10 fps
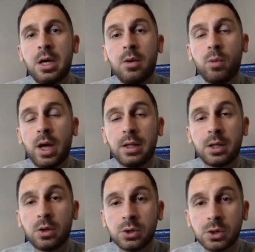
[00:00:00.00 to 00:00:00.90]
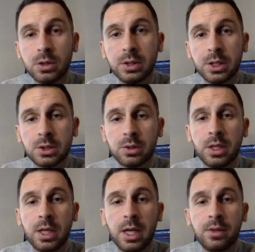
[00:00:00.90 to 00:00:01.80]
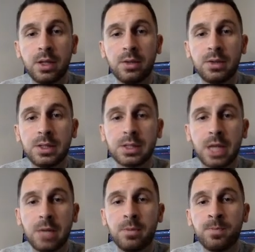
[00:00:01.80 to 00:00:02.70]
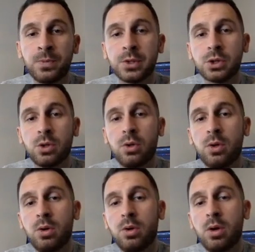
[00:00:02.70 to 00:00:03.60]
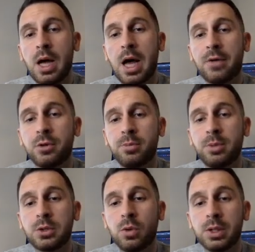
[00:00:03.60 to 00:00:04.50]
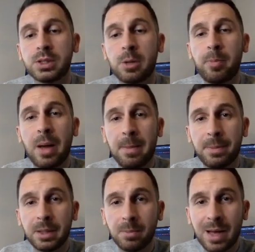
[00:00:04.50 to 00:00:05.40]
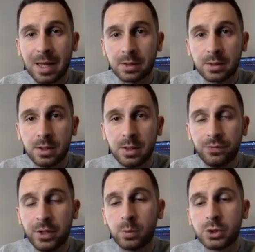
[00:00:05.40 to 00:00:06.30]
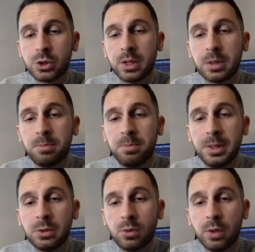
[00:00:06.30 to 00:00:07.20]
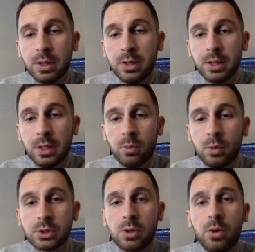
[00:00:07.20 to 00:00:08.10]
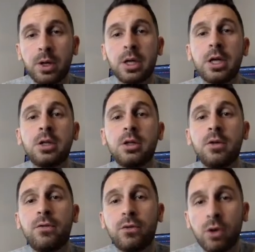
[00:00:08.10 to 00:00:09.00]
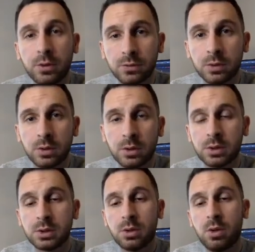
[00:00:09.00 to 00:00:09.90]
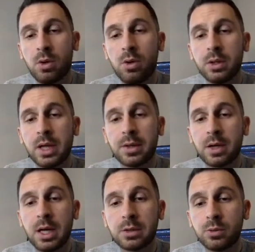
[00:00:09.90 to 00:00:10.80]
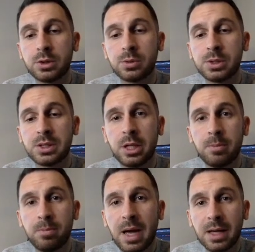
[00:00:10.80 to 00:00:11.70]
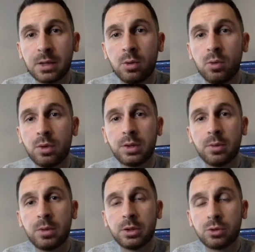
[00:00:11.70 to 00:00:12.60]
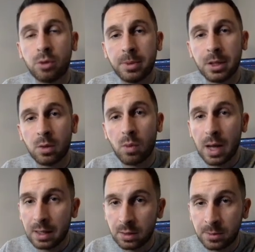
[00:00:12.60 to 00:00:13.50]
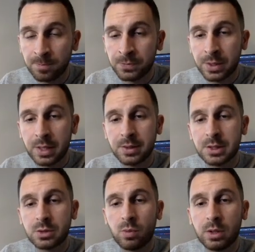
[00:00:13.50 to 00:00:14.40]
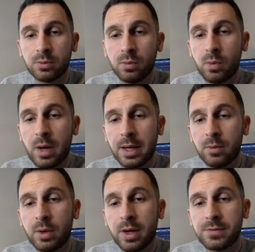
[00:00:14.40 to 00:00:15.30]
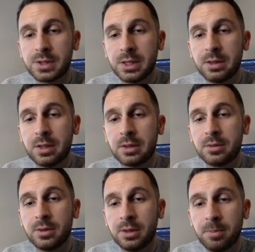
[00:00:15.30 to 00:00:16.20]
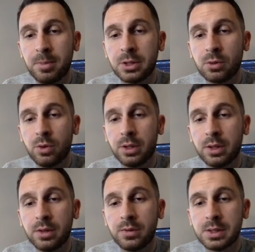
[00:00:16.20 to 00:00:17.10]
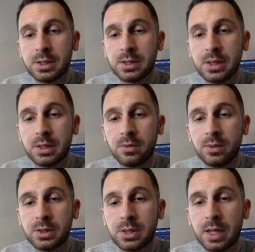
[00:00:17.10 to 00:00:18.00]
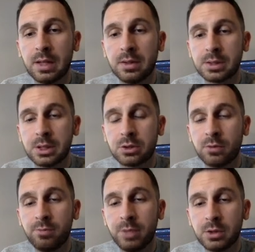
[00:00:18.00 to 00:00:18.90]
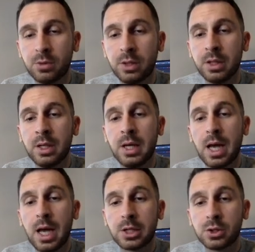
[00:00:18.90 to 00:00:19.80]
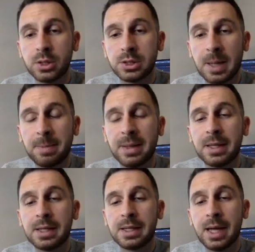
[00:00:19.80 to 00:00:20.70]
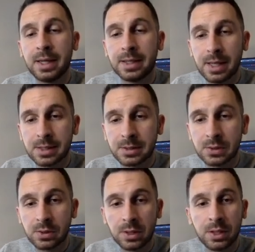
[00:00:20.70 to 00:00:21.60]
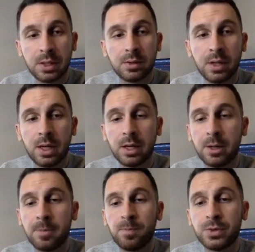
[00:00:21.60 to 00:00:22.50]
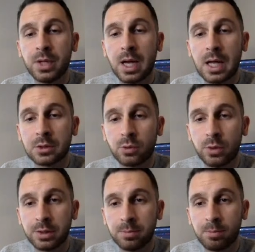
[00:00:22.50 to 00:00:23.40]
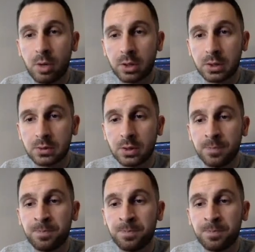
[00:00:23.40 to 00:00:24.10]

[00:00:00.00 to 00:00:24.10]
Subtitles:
We had a consolidation, and then this came. So after Bitcoin started pumping back, then we saw that Bitcoin was going in the front. So all the other altcoins will stay back, or they were dropping a while, and this is why we have seen that the Bitcoin, this is the candlesticks of Bitcoin actually jumping in against the altcoin market.